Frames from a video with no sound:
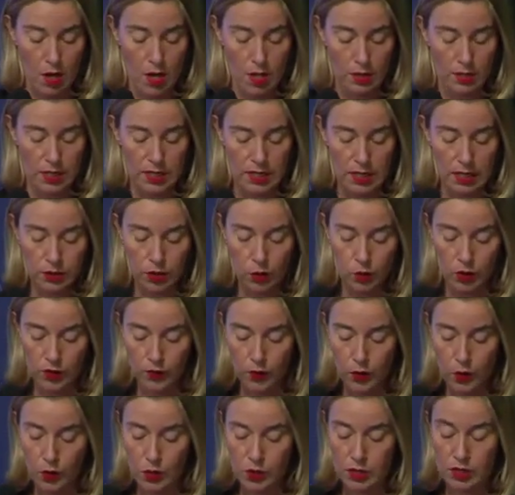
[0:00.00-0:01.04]
The Centre will
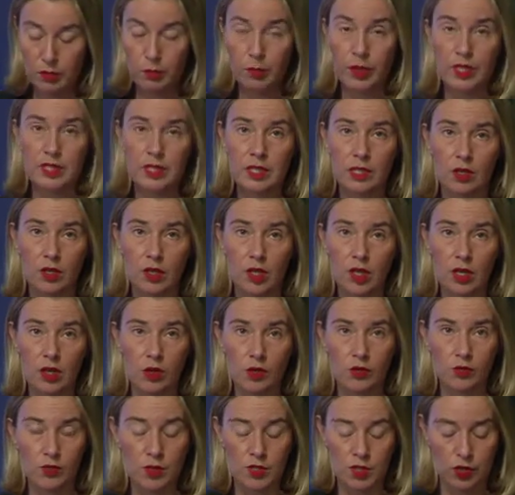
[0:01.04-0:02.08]
focus in particular
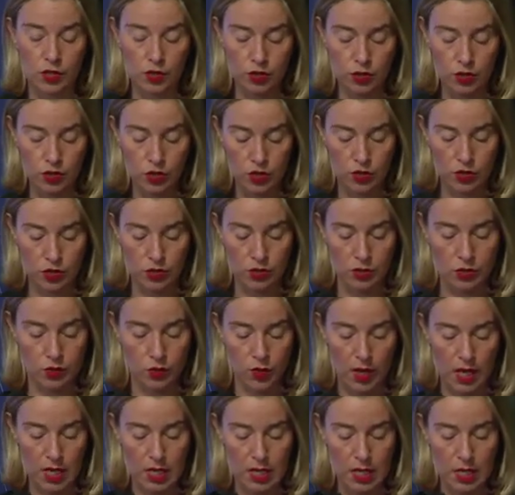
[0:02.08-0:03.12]
on research,
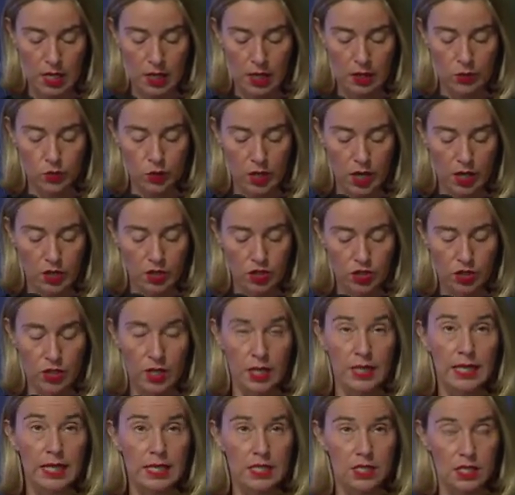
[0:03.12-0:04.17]
training, education,
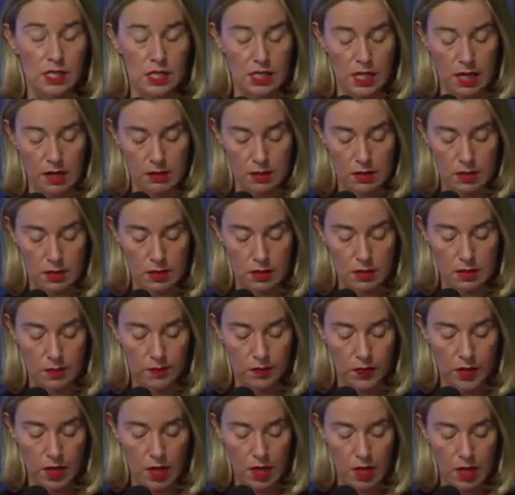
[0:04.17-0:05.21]
and exercises.
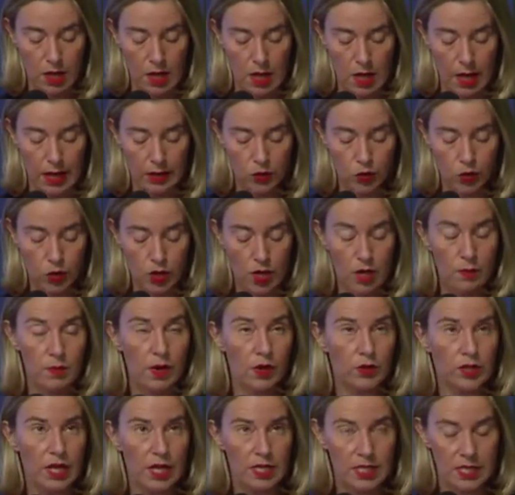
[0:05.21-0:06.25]
And talking
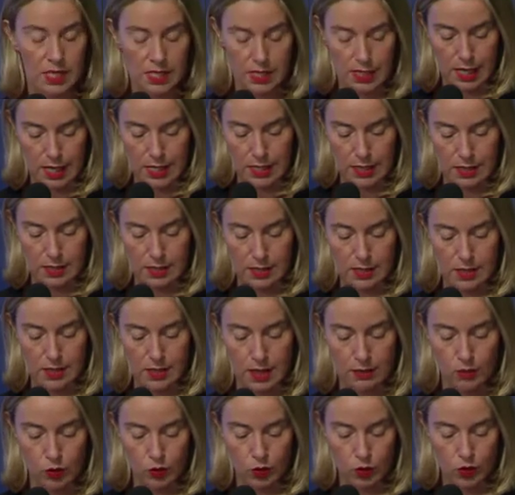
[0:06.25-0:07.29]
about exercises,
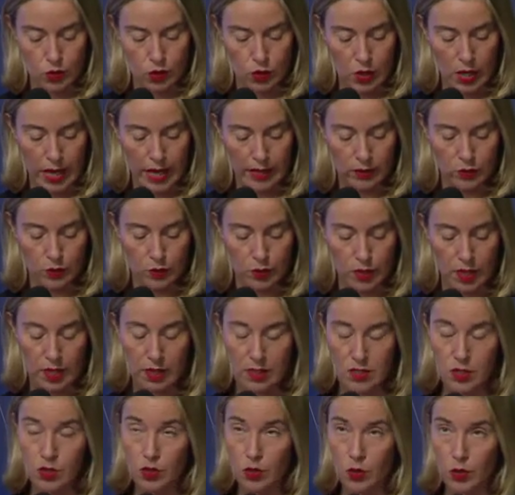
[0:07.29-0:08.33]
I would also like to thank
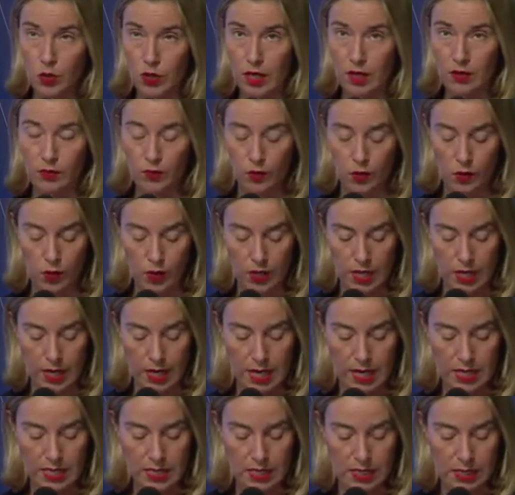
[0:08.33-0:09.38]
Estonia for
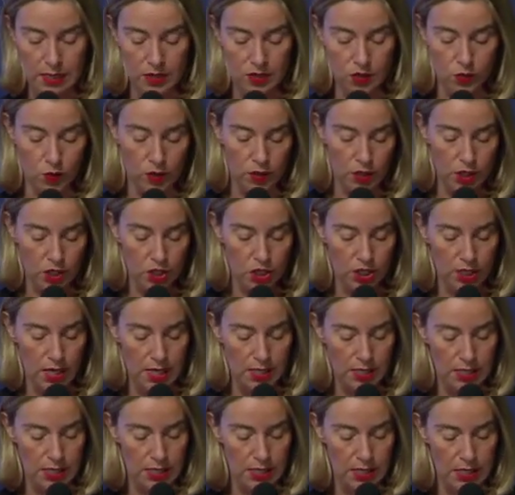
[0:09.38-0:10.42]
organizing a strategic
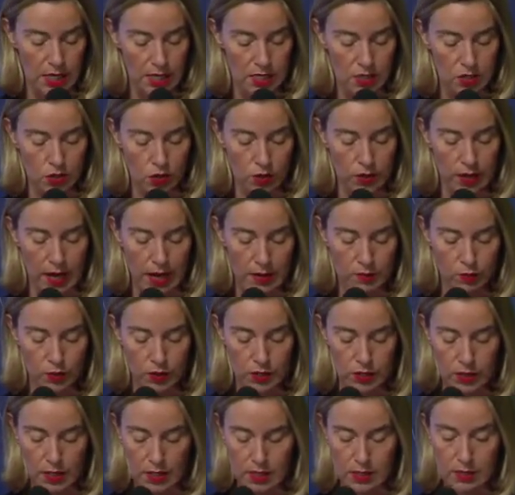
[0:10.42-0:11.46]
exercise on
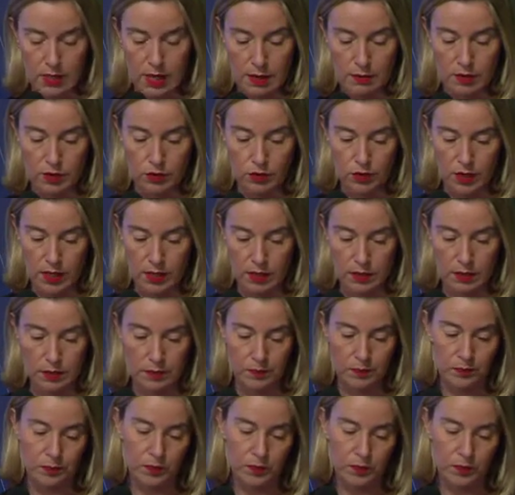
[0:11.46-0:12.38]
hybrid and cyber threats.